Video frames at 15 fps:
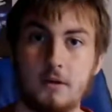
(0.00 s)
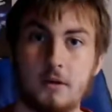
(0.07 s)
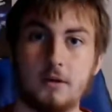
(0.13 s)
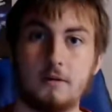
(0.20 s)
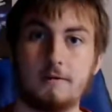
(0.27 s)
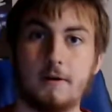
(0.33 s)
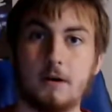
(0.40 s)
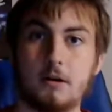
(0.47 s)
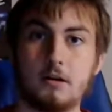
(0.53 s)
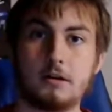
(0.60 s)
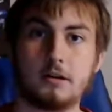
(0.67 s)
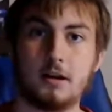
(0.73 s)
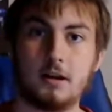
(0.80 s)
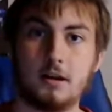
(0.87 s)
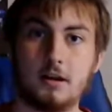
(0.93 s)
final
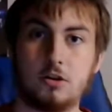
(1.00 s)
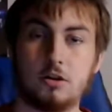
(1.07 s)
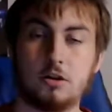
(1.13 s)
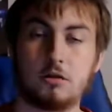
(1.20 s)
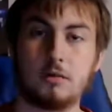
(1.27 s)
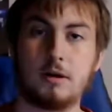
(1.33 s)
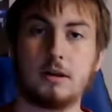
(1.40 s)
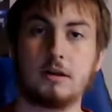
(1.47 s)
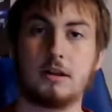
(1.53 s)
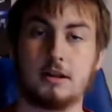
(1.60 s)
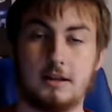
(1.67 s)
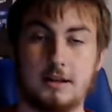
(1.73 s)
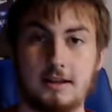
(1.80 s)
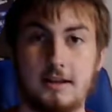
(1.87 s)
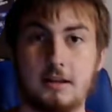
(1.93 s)
stage of the race, and
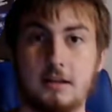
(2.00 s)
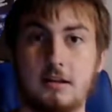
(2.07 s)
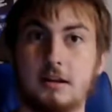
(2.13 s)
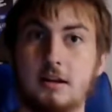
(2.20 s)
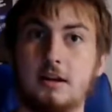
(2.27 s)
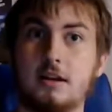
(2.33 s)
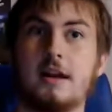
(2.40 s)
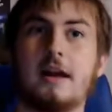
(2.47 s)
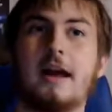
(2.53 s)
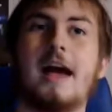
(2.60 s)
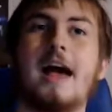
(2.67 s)
he gets in.